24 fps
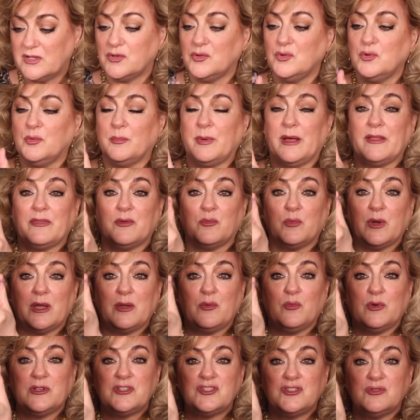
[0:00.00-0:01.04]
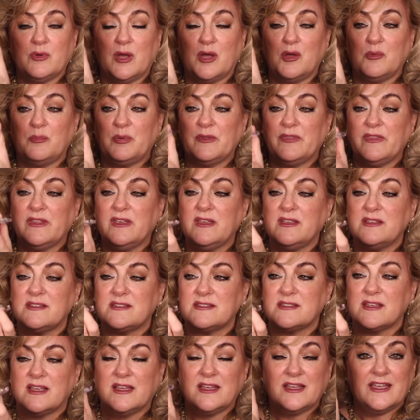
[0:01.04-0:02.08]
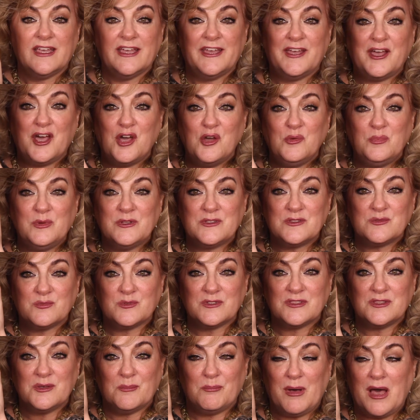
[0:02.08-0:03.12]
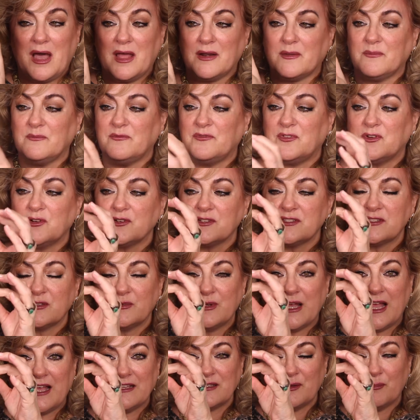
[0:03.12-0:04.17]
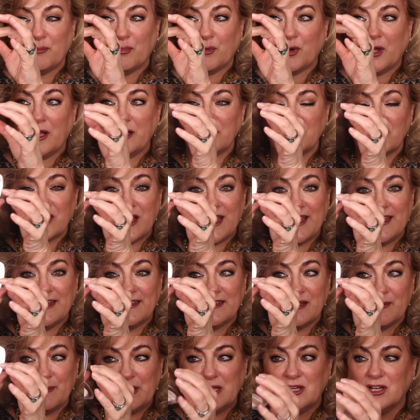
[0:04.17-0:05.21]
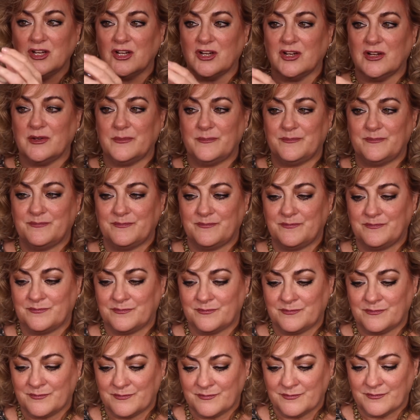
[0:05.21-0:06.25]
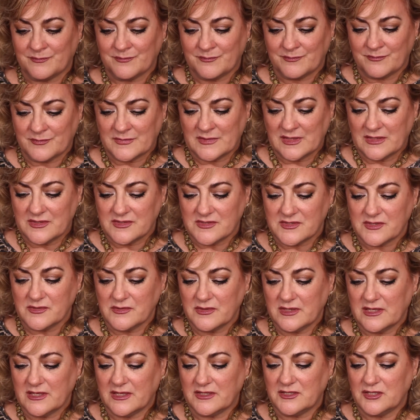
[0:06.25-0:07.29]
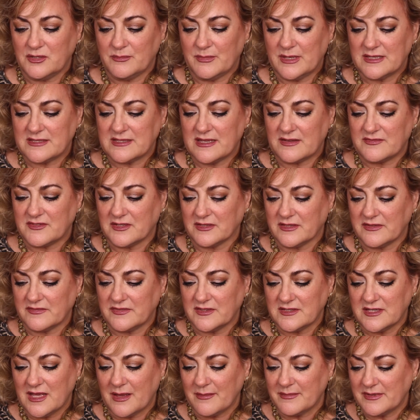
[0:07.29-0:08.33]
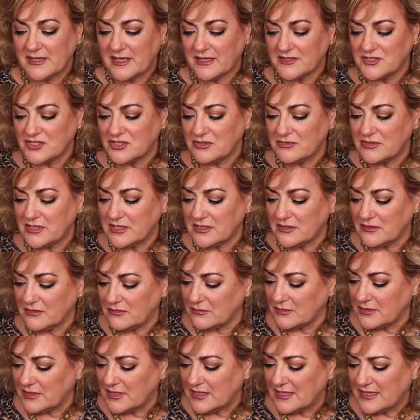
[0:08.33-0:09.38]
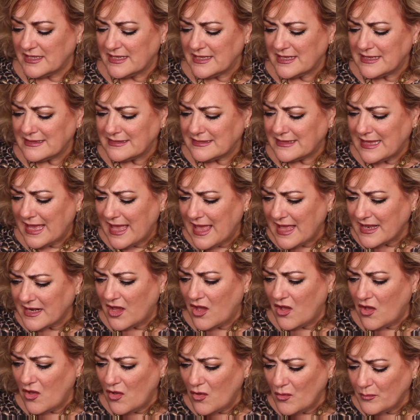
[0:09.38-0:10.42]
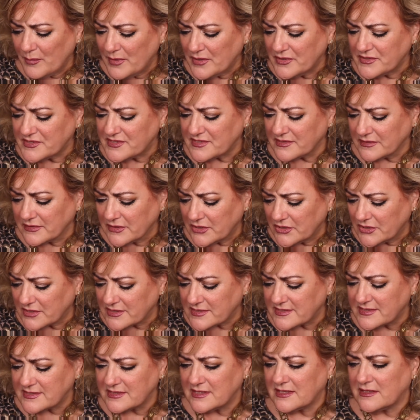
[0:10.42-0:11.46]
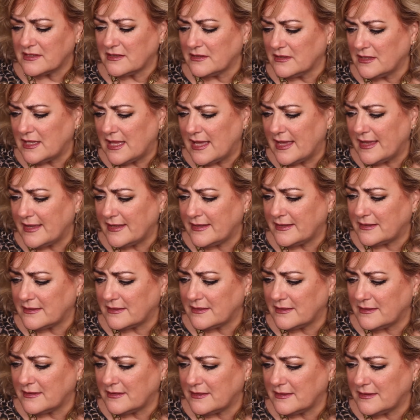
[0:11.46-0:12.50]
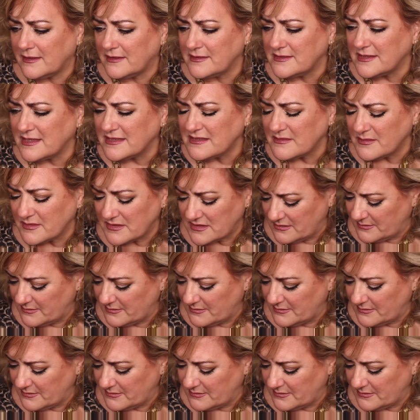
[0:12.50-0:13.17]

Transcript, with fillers: cool, by the way. Once you open this, it opens with the bottom first, so it has a brush and a mirror. So then you must have to lift the top. Yes, you do. That almost looks like, is that supposed